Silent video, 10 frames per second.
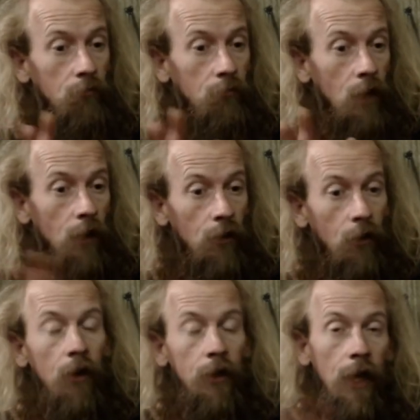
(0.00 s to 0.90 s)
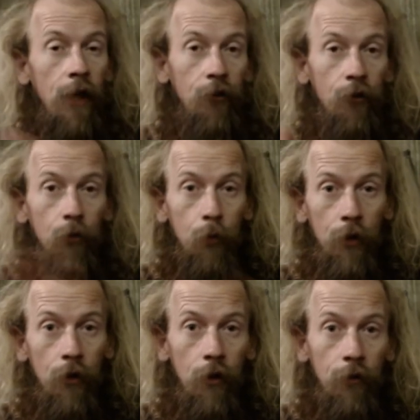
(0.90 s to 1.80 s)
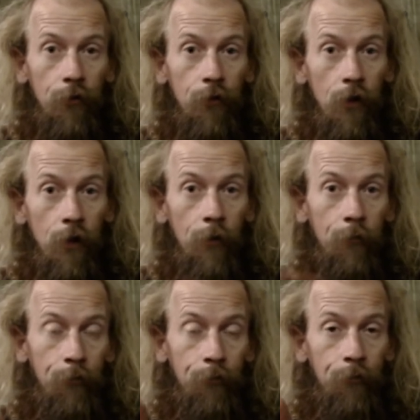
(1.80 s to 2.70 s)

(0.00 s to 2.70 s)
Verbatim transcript: that there are occasions when I've, um,